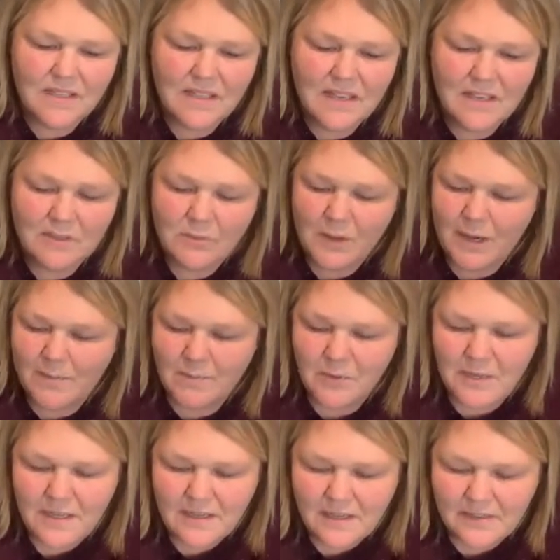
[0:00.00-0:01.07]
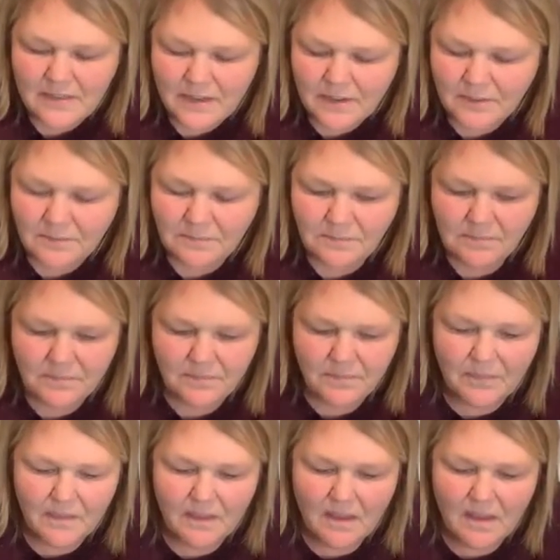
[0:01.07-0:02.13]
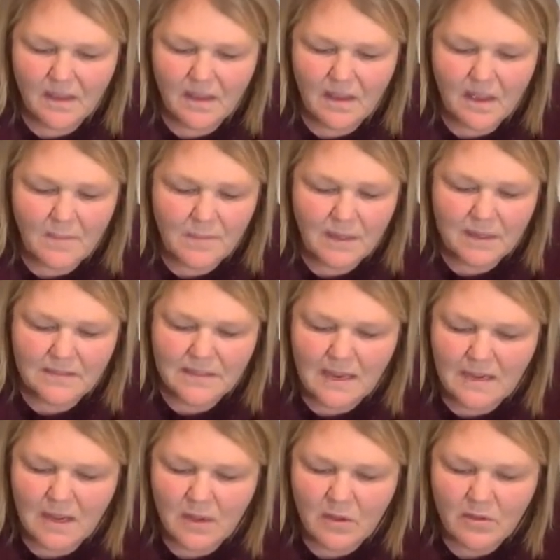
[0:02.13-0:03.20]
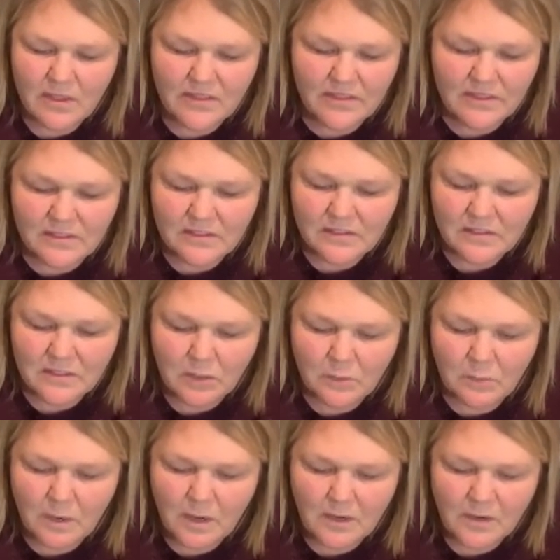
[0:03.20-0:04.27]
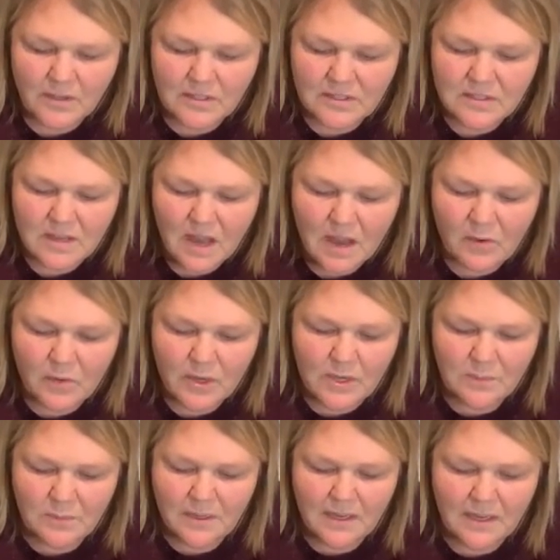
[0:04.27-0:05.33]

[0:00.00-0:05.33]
is what I'm putting in there, because I know that the distilled water is not going to put